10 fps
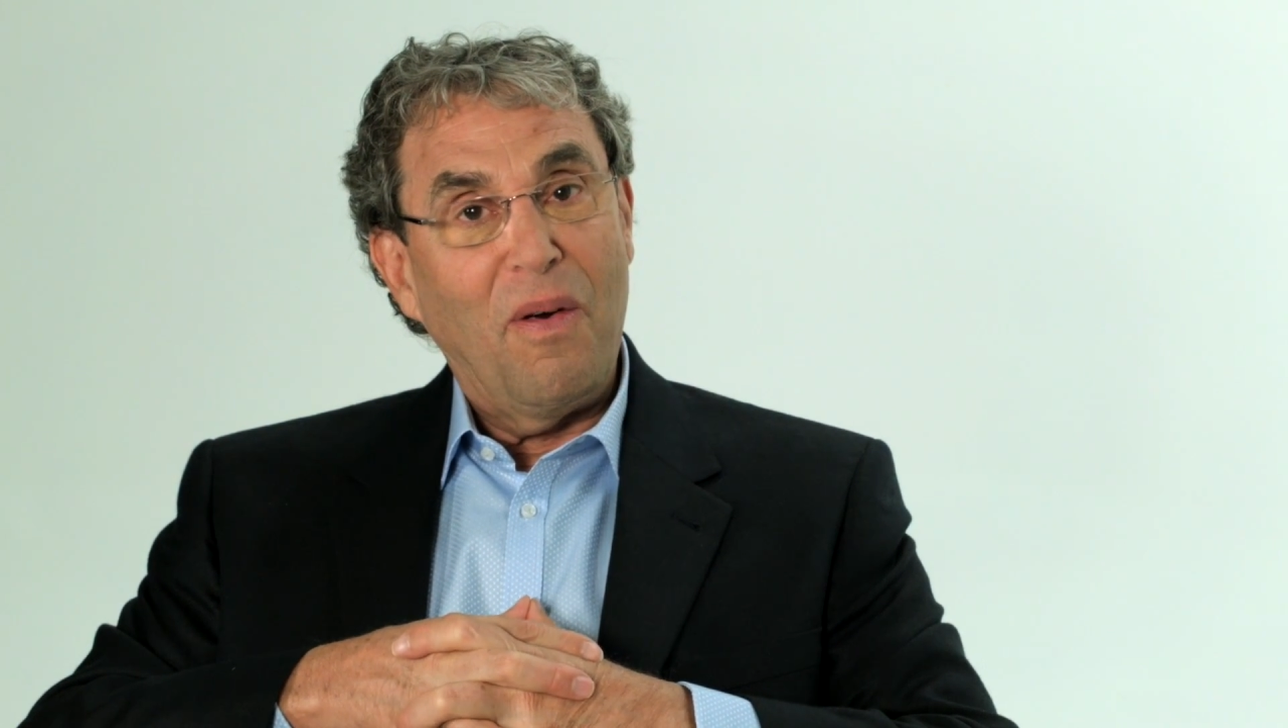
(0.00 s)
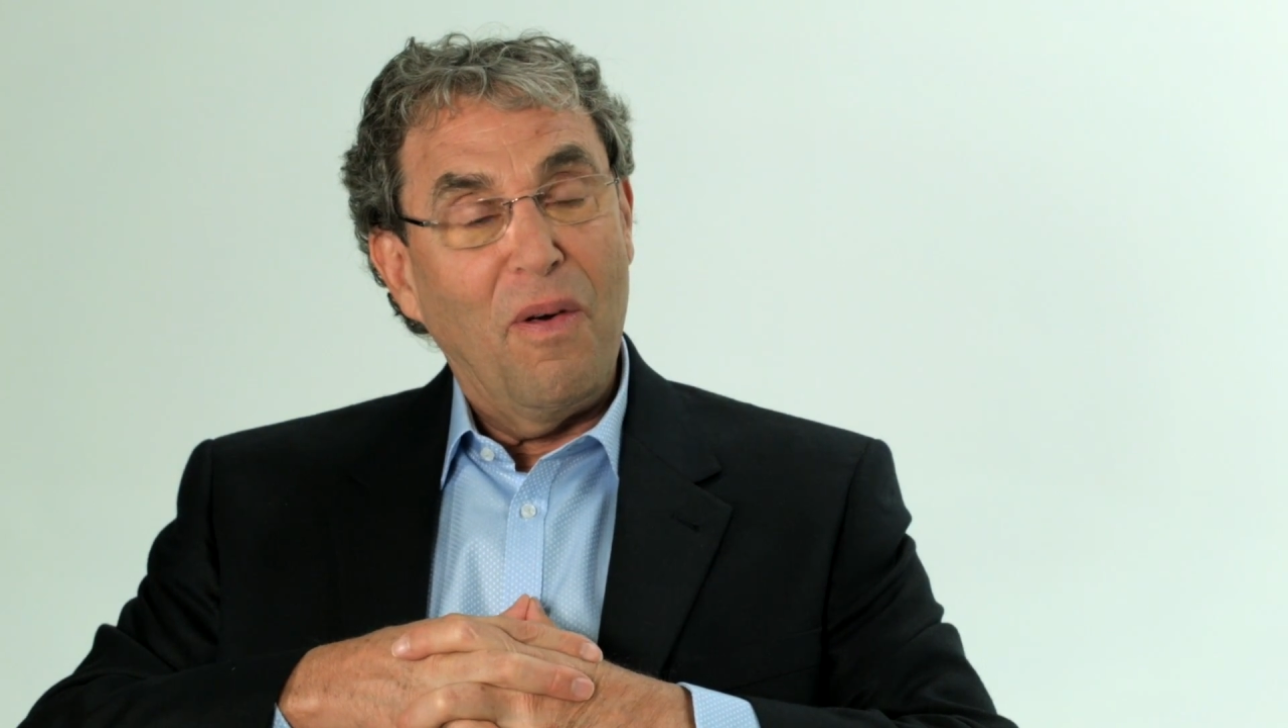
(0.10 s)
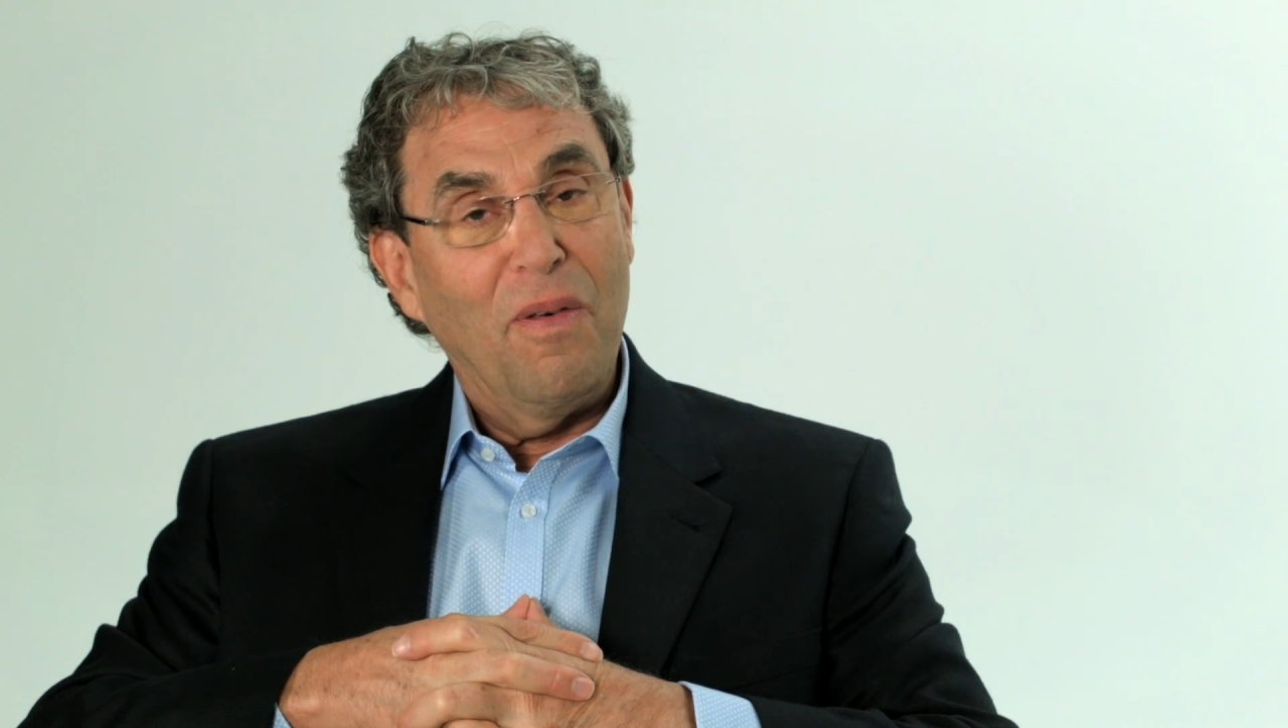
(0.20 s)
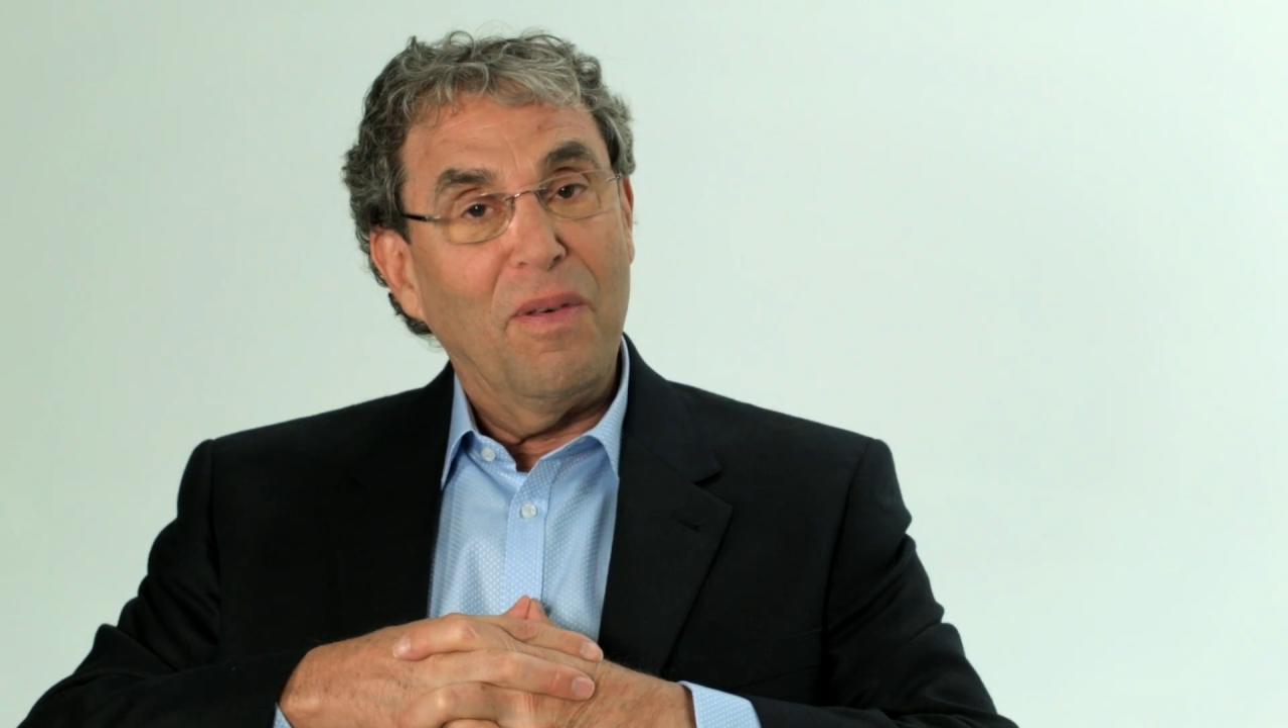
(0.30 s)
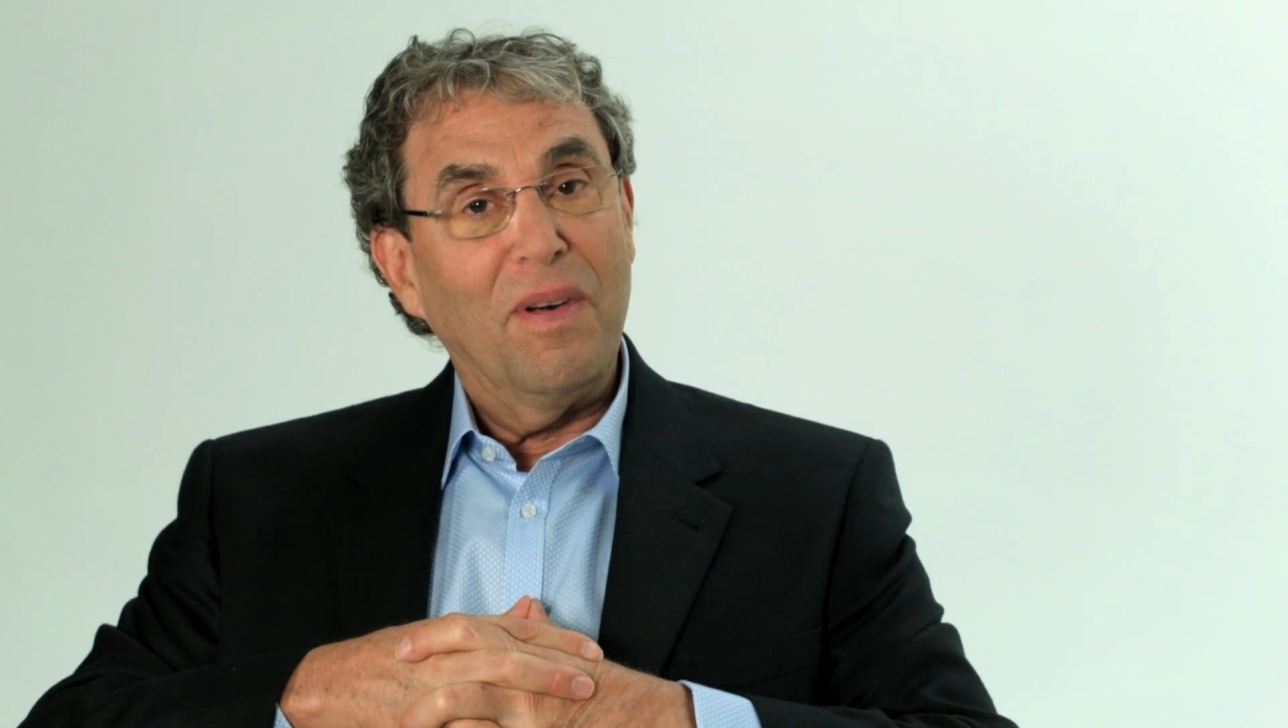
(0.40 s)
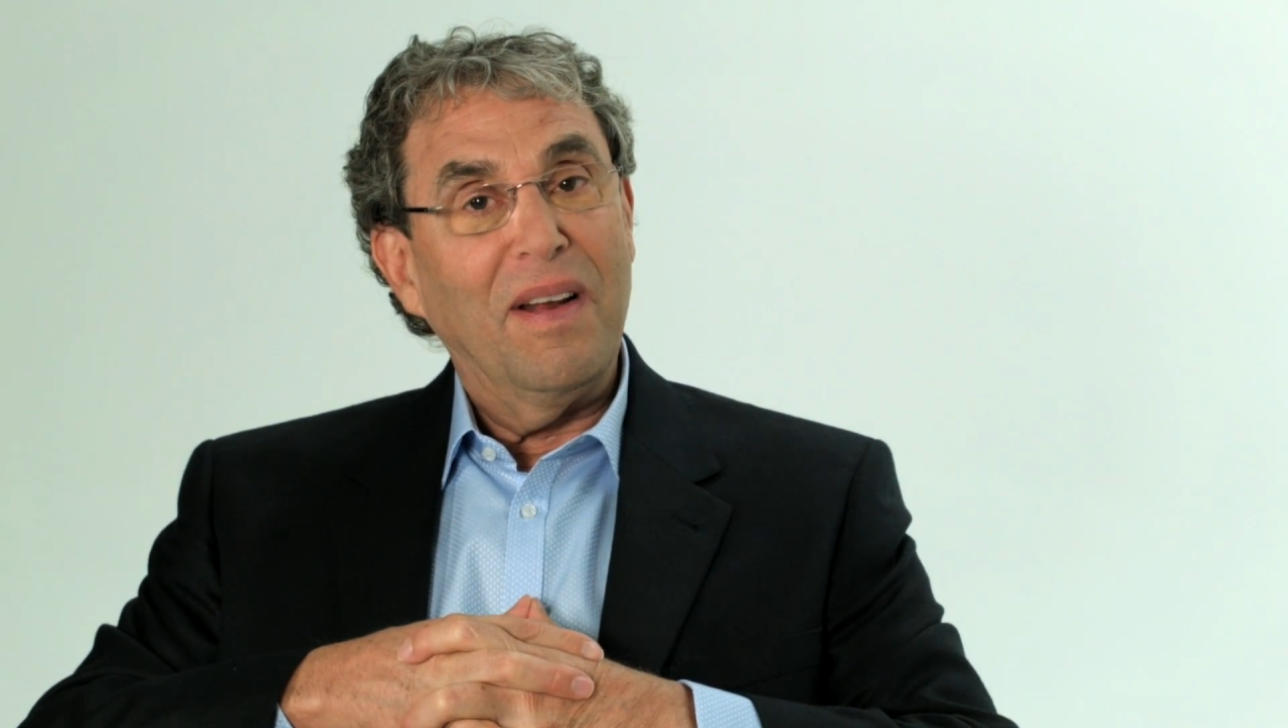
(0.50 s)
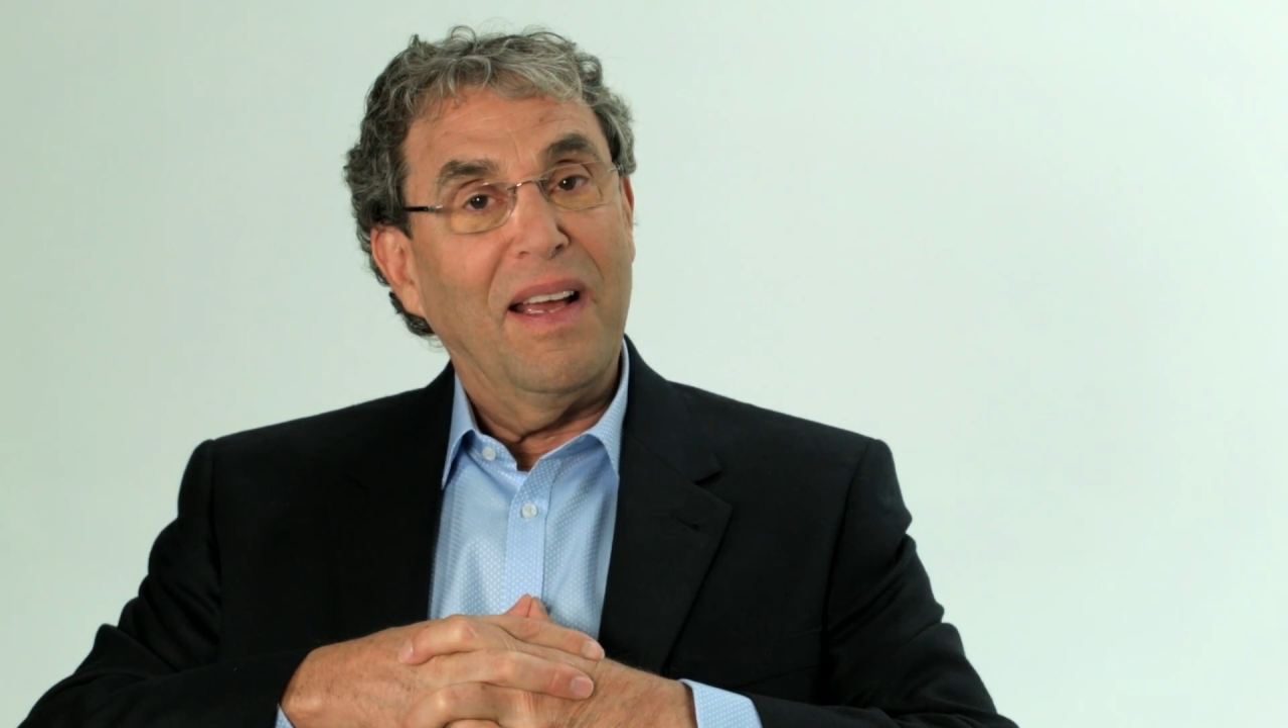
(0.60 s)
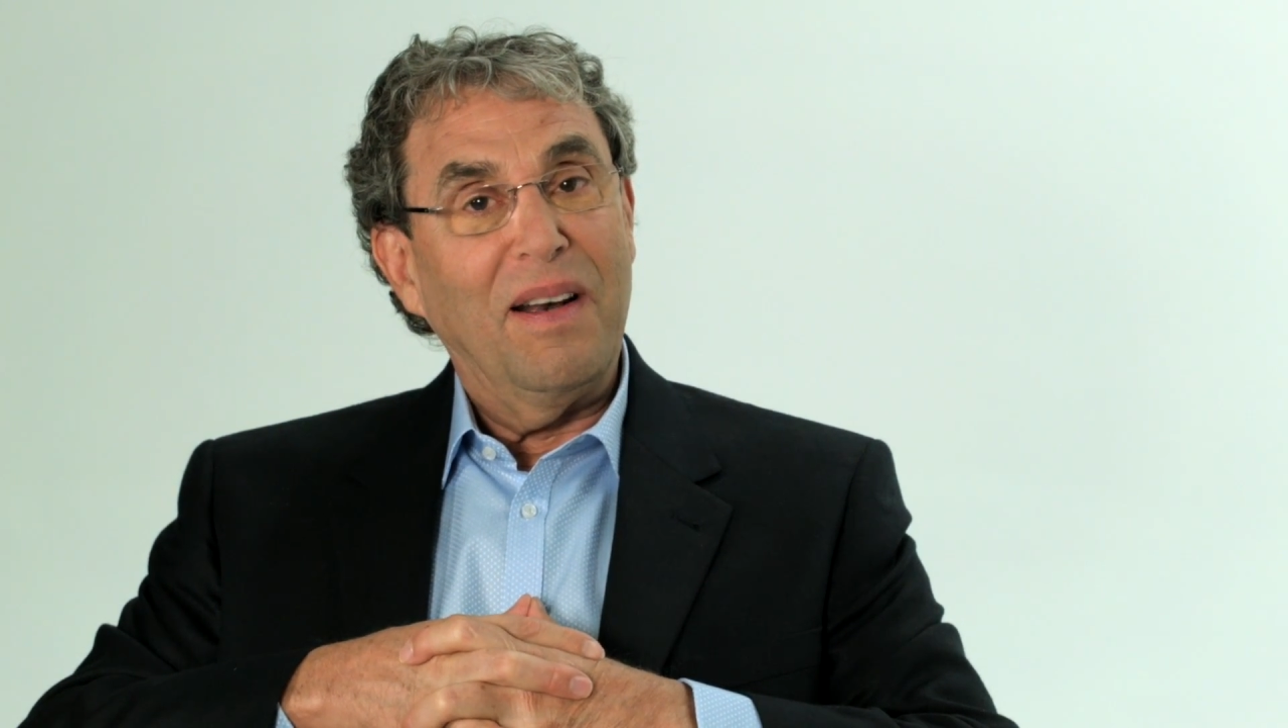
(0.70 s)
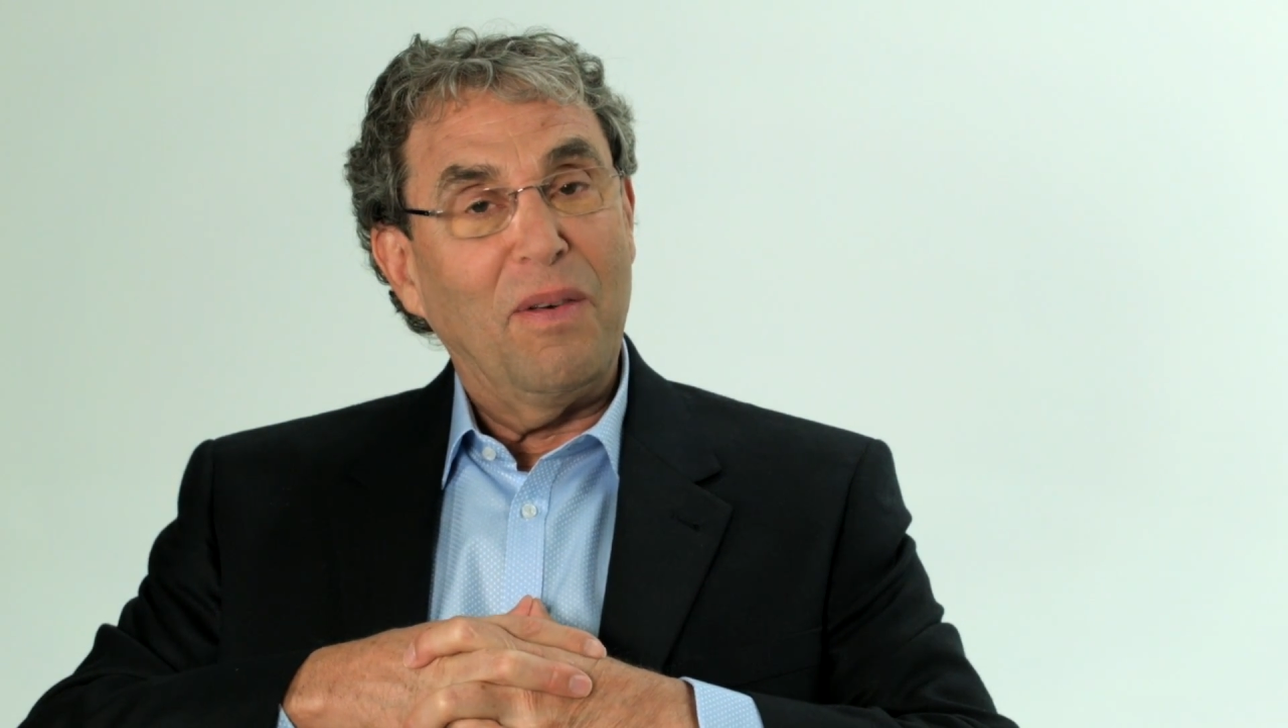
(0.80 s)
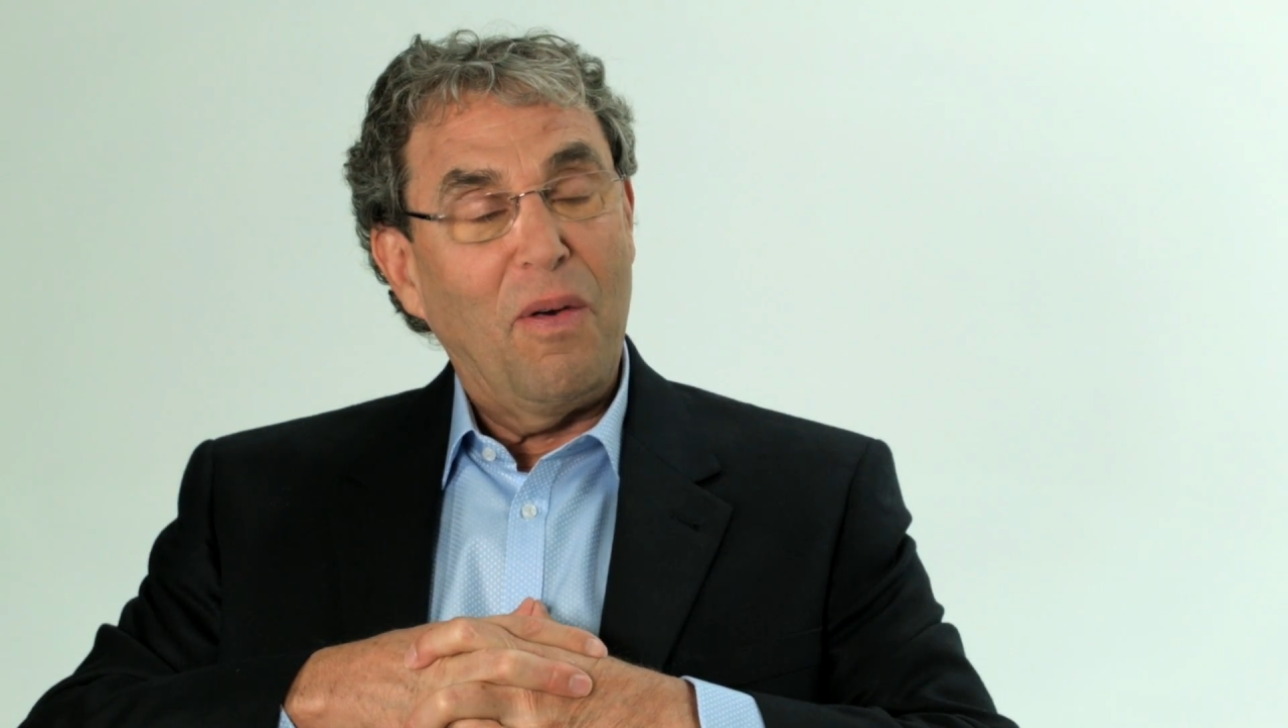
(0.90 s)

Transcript: over and